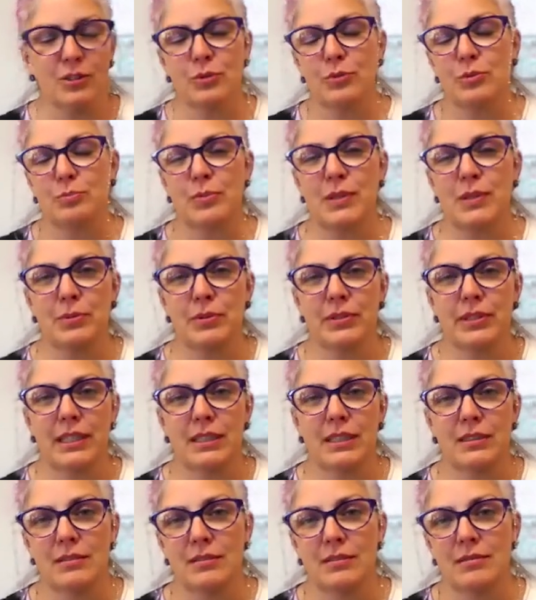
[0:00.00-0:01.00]
people
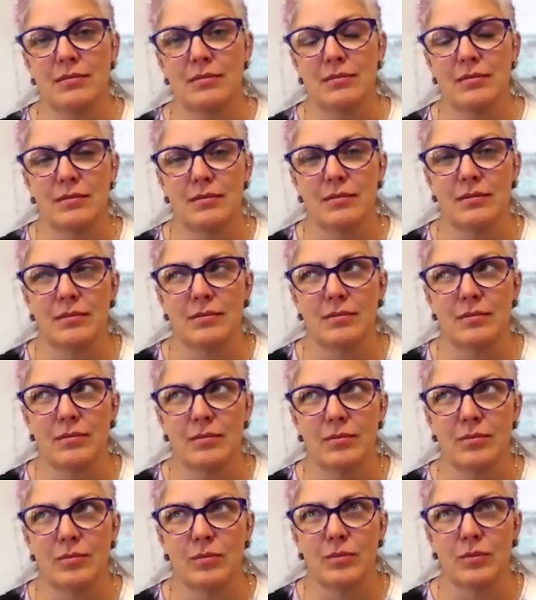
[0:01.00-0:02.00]
that
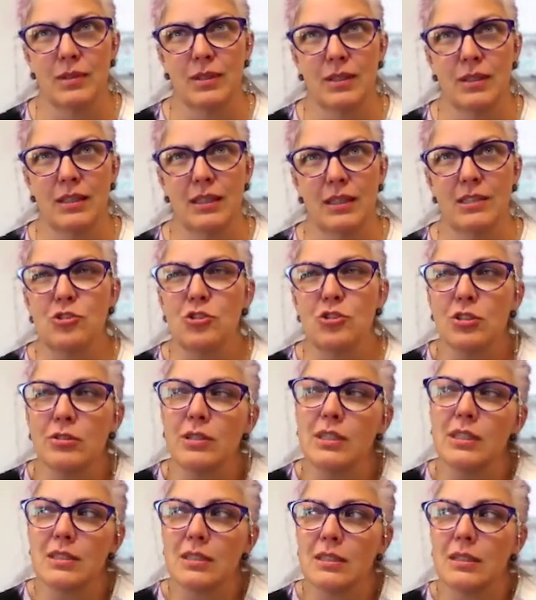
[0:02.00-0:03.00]

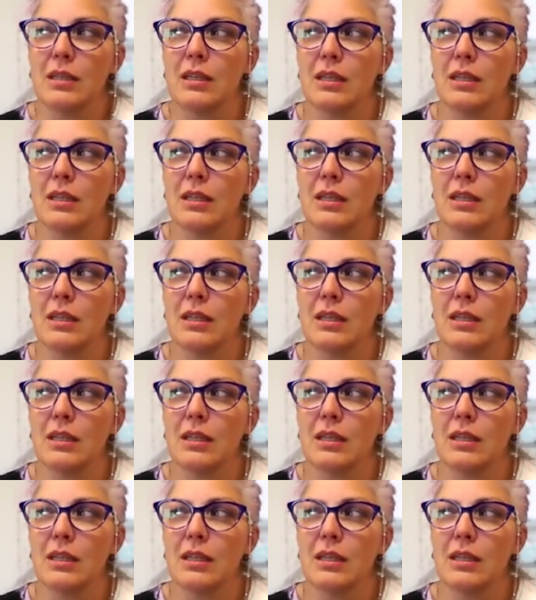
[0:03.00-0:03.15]
insurance